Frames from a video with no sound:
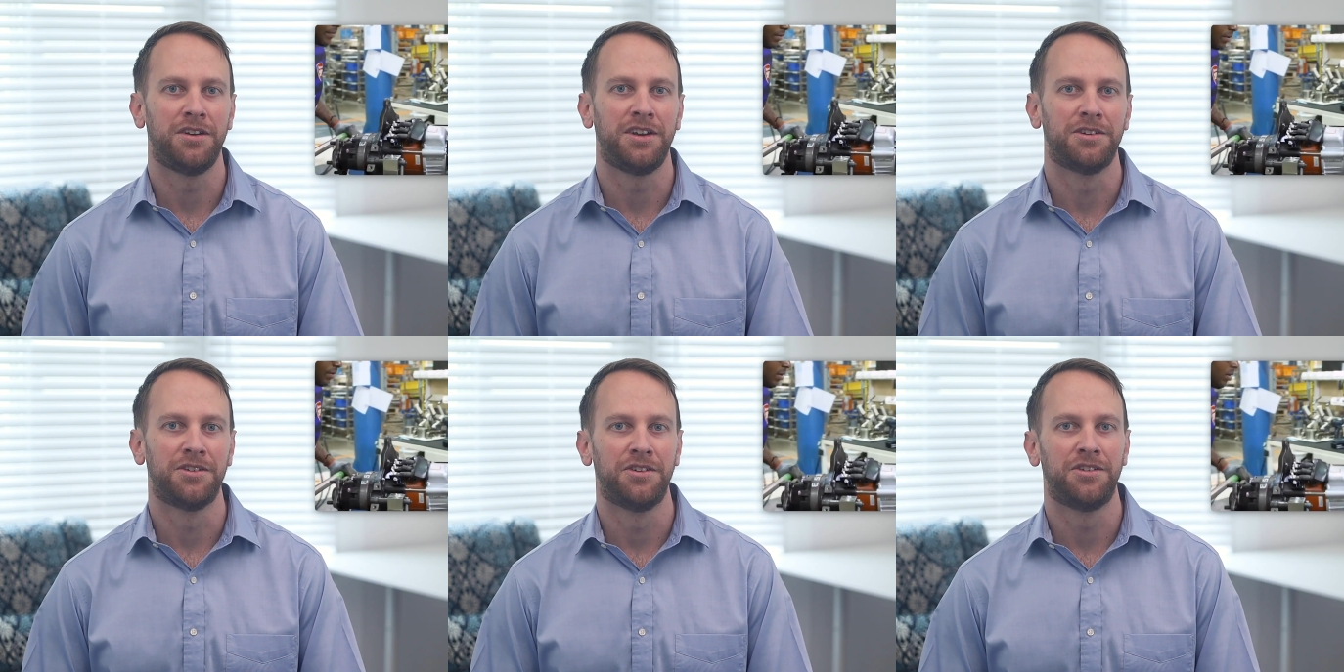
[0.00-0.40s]

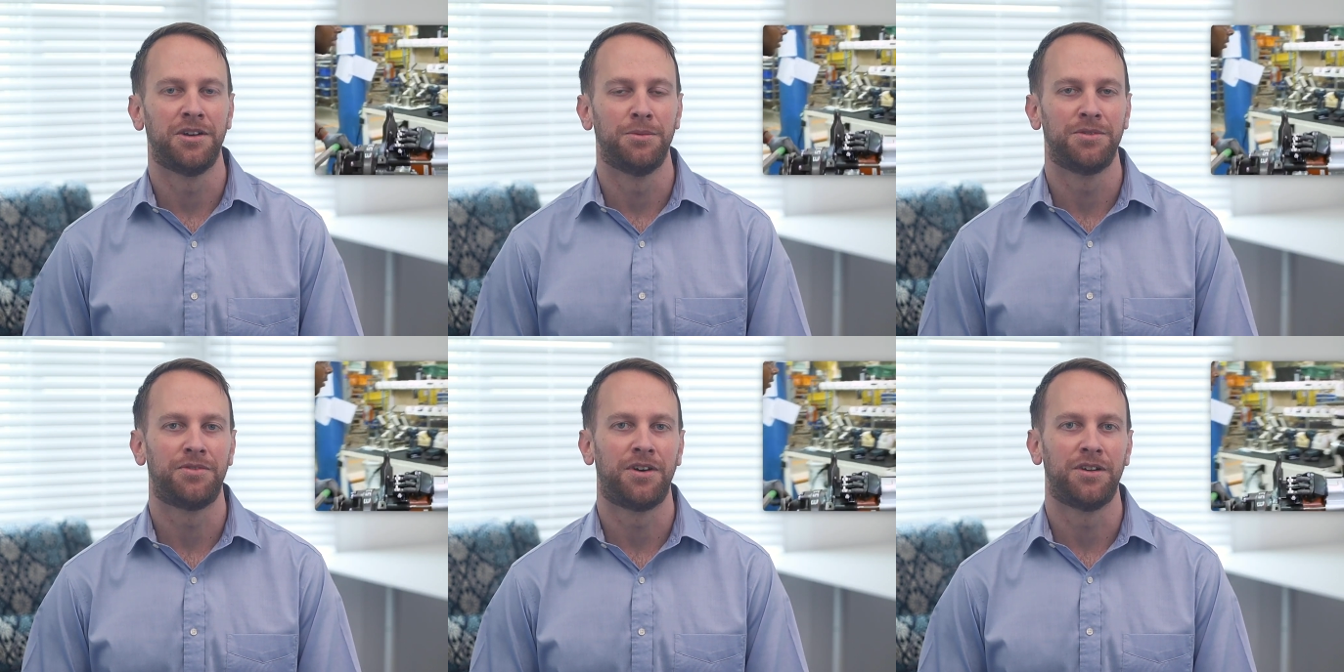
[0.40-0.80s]

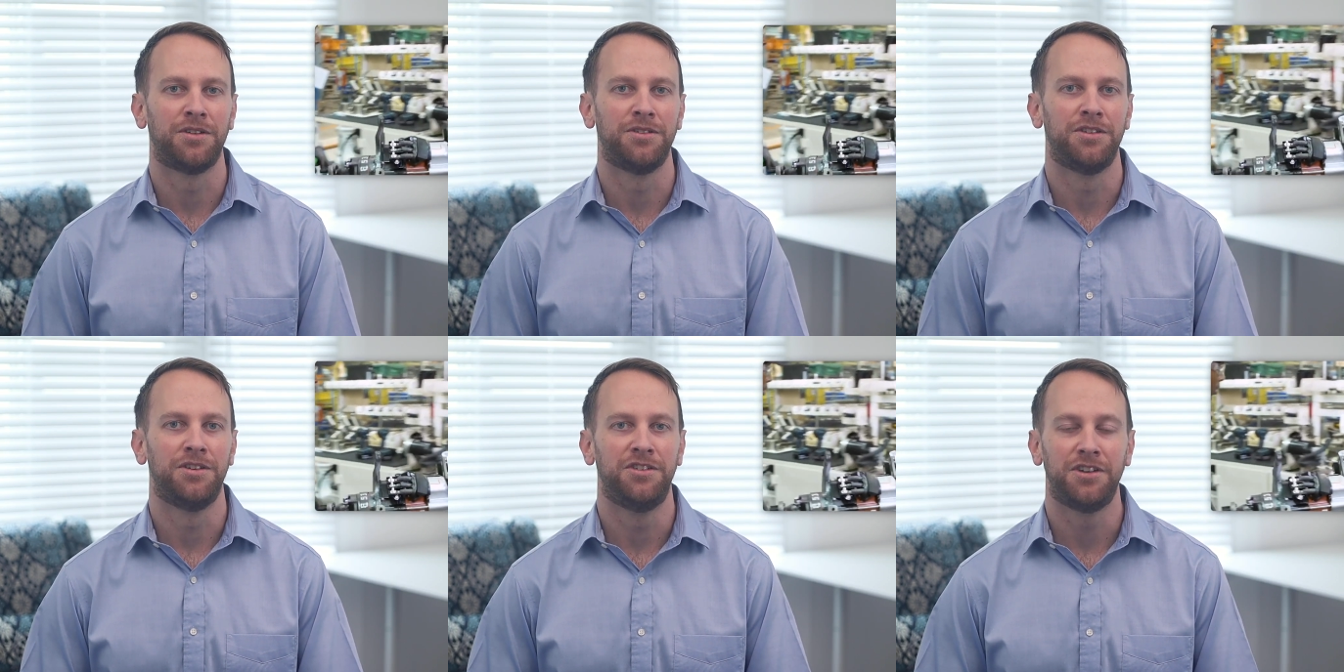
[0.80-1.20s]
dealerships
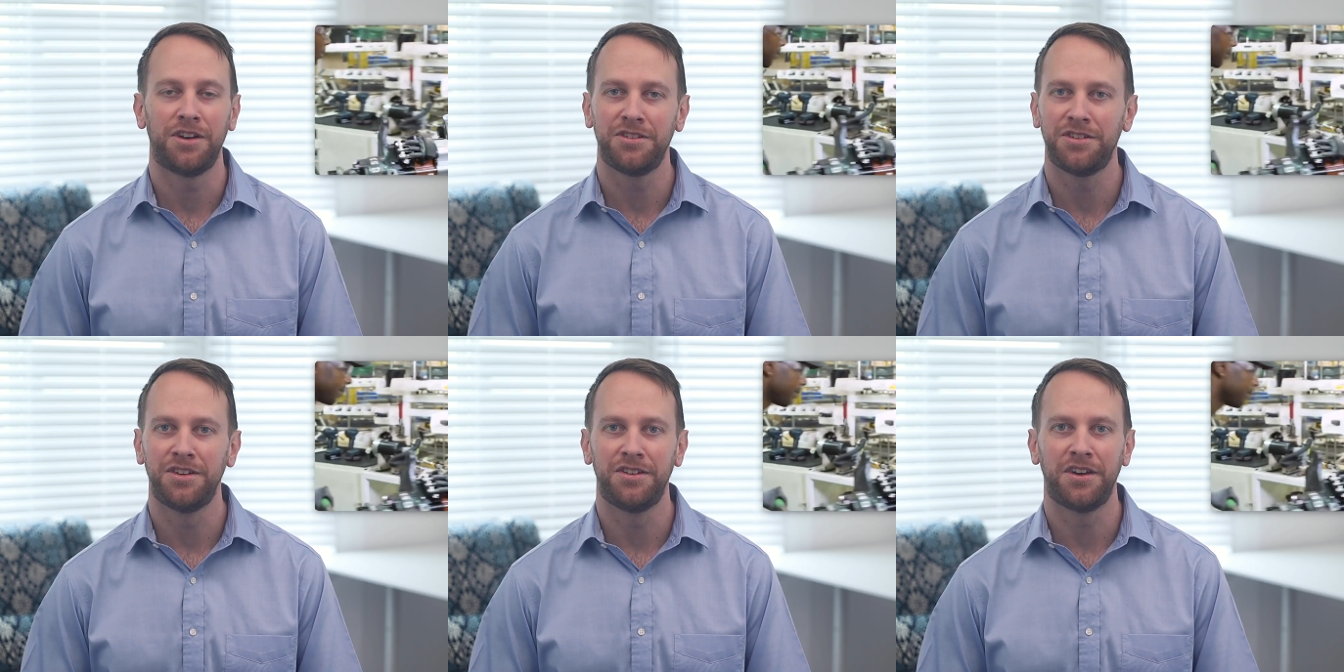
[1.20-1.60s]
followed the
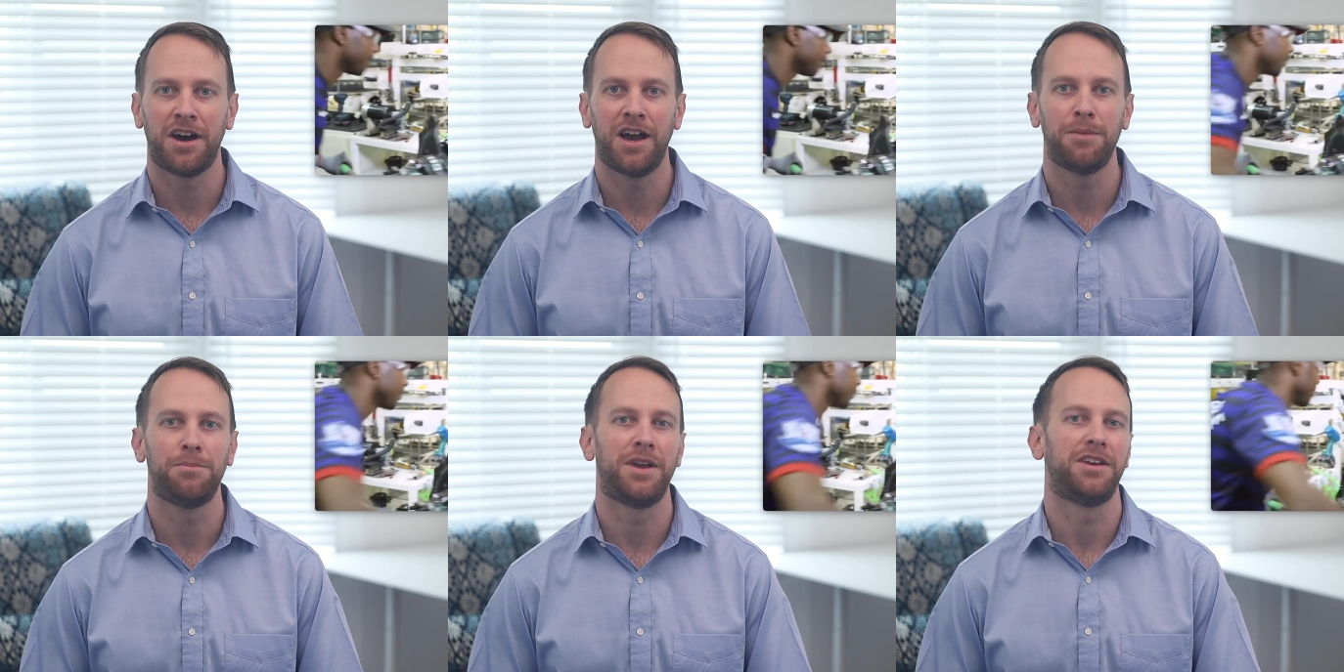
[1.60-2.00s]

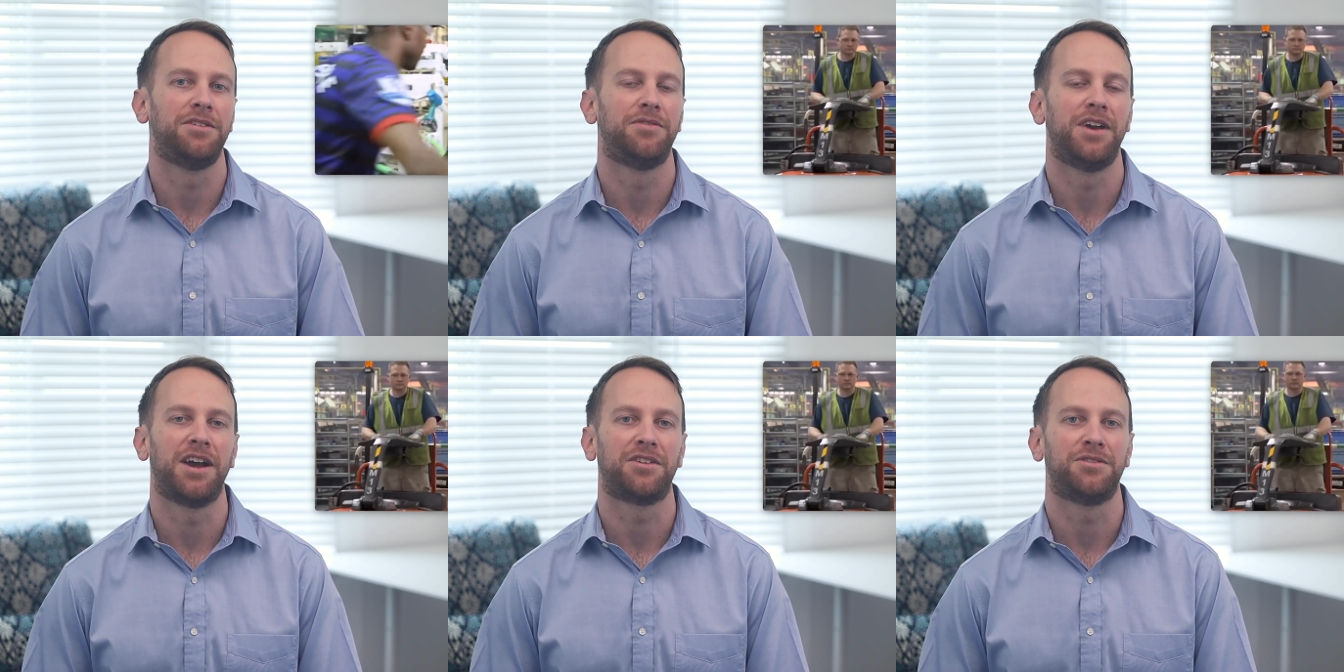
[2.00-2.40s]
just-in-time
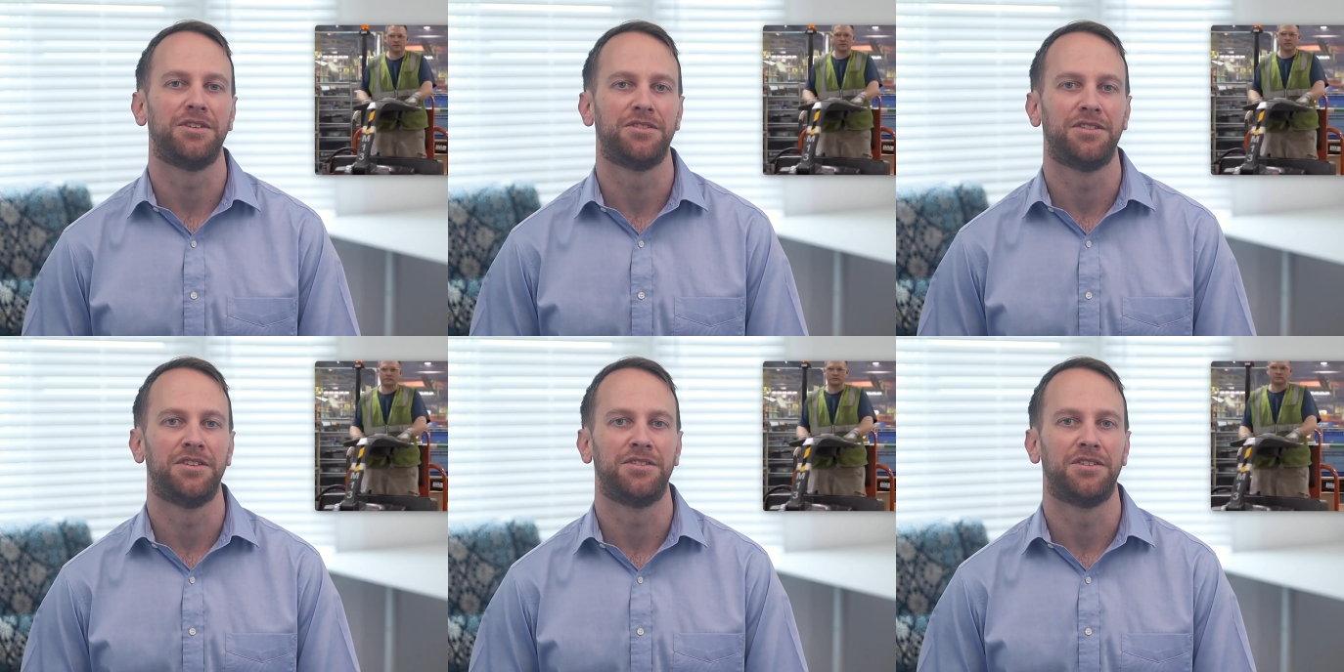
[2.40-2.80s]
manufacturing
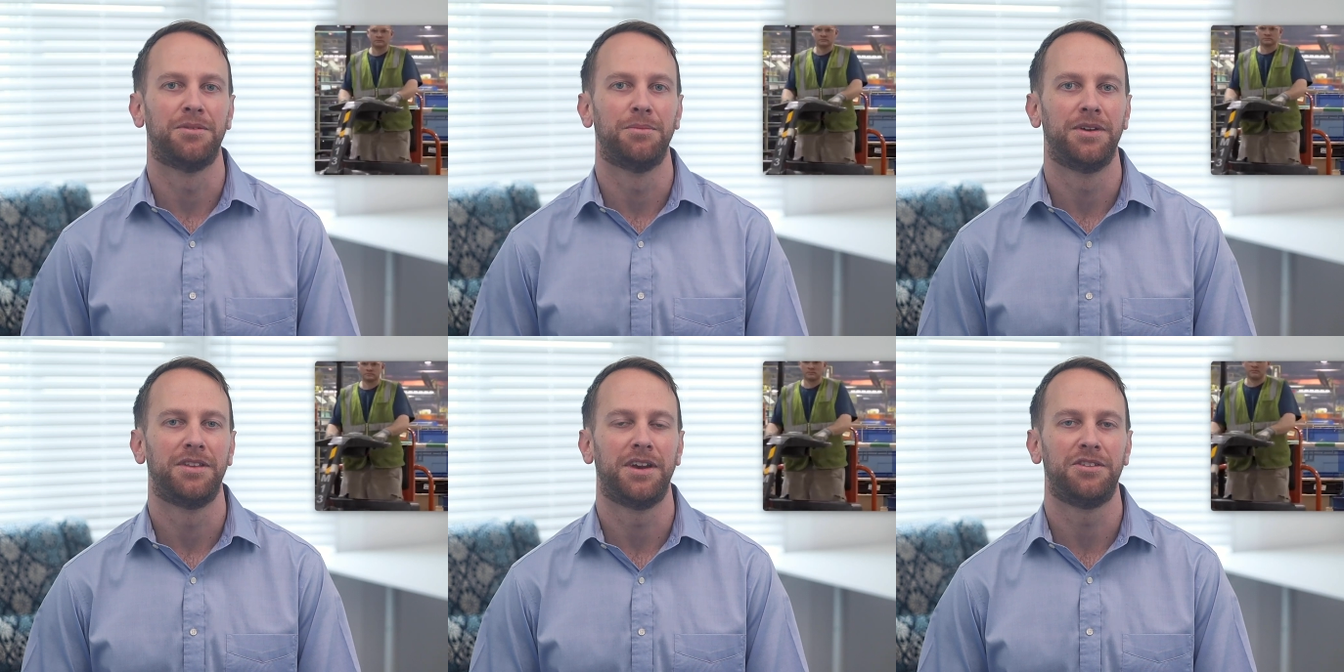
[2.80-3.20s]

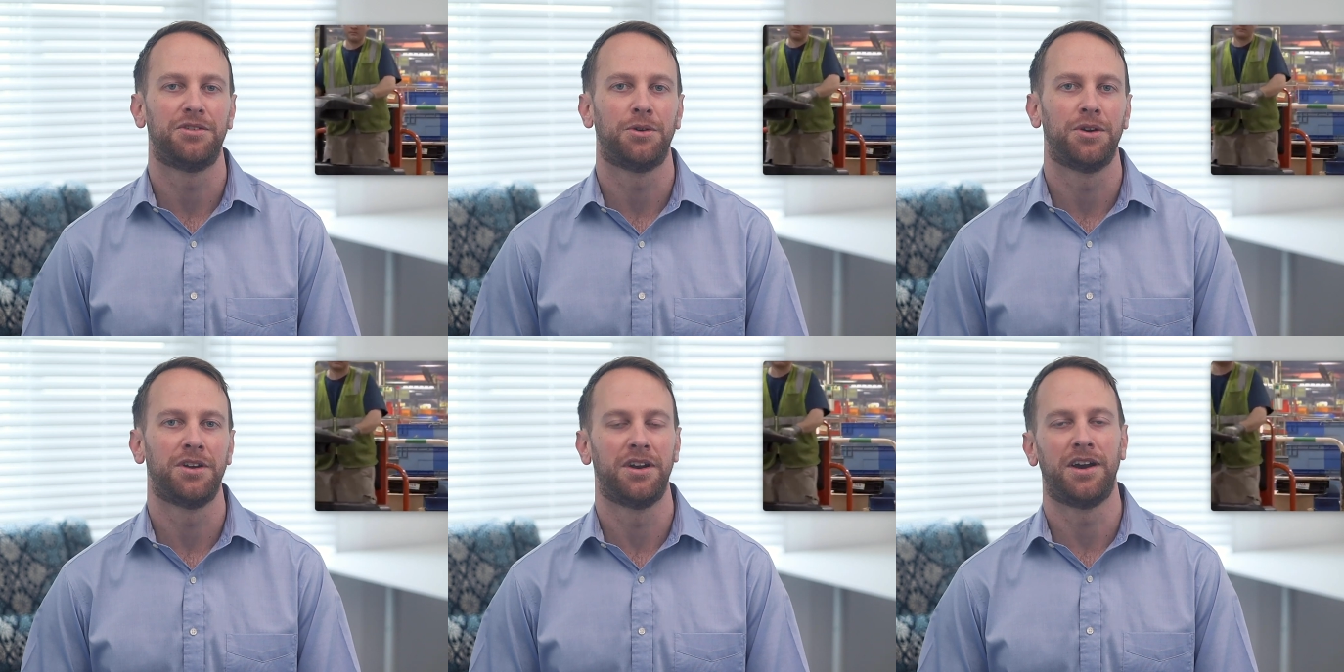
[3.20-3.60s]
system that
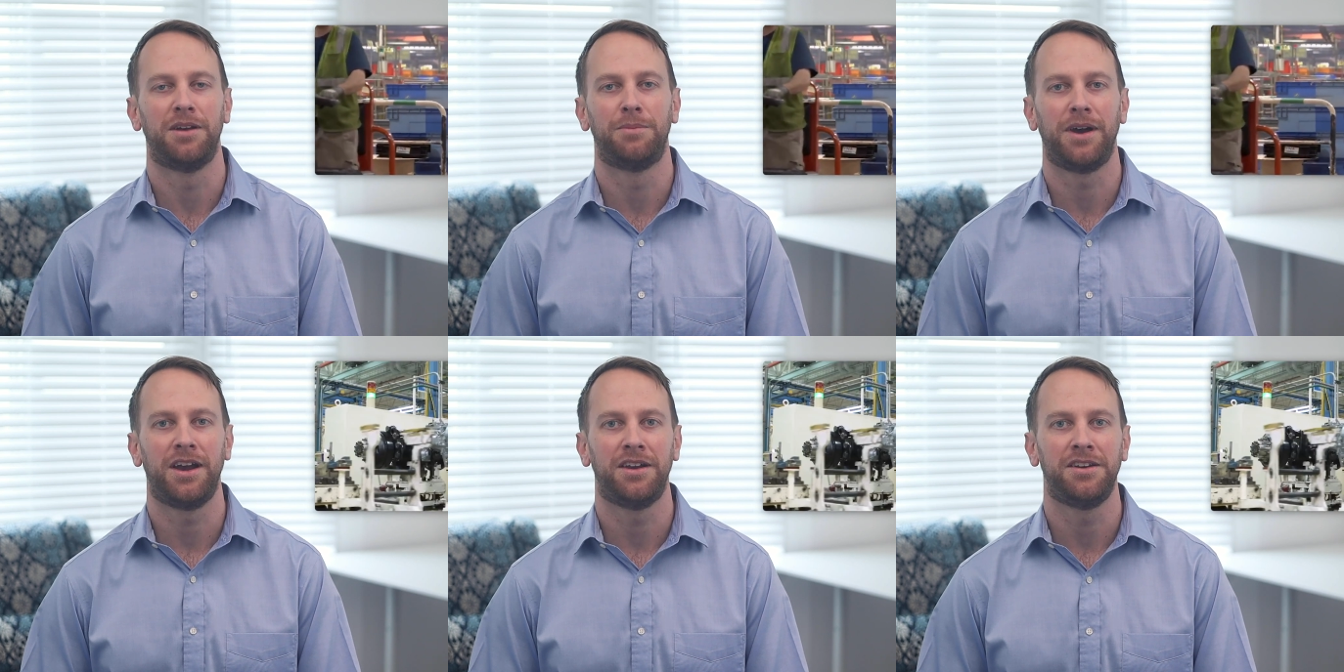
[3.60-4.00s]
Toyota
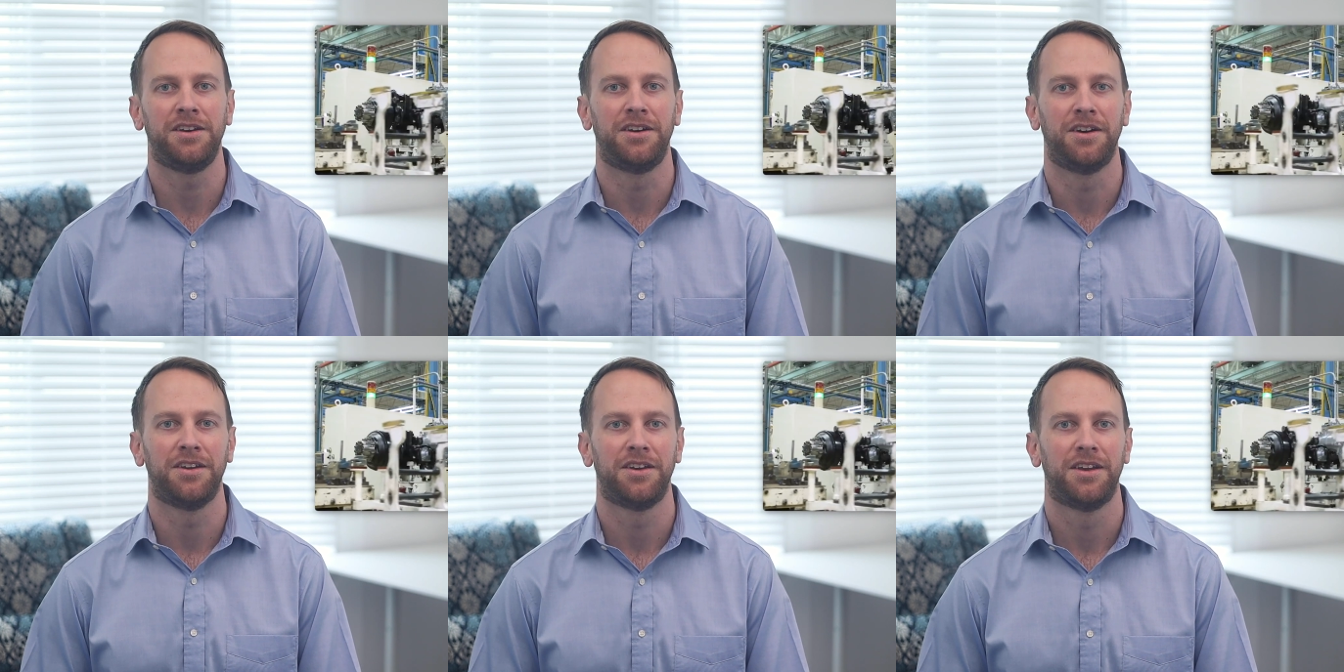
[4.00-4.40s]
had
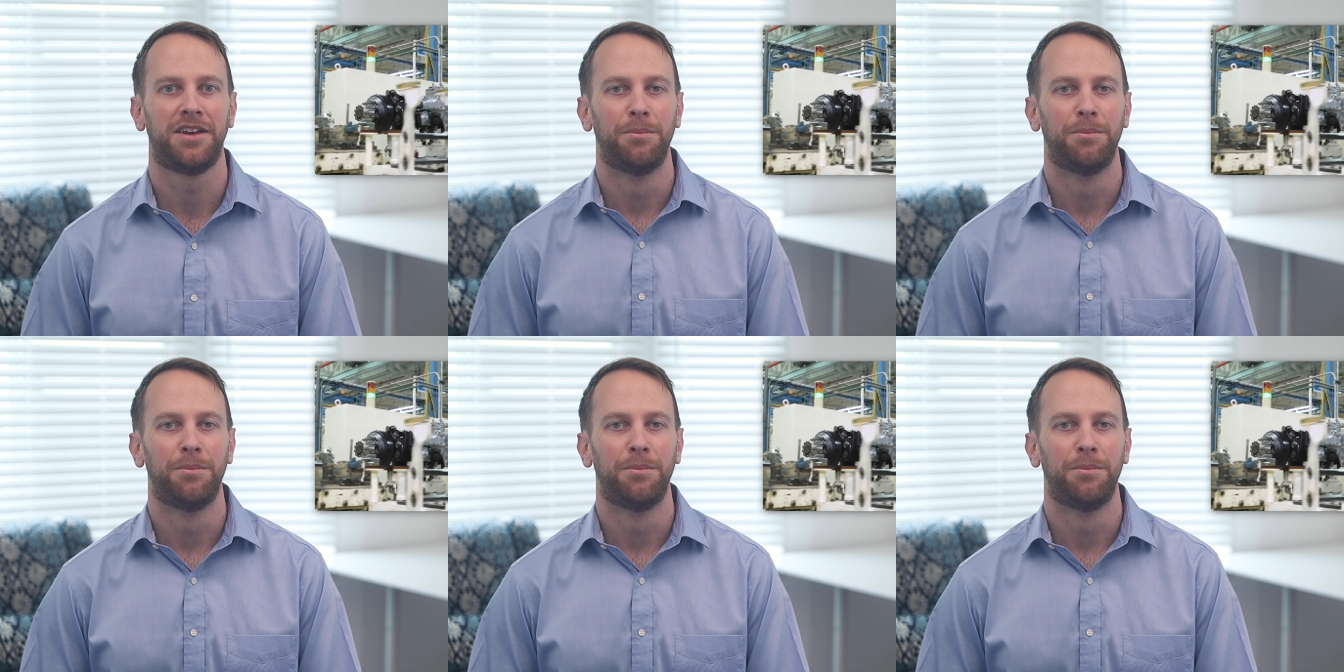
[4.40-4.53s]
pioneered.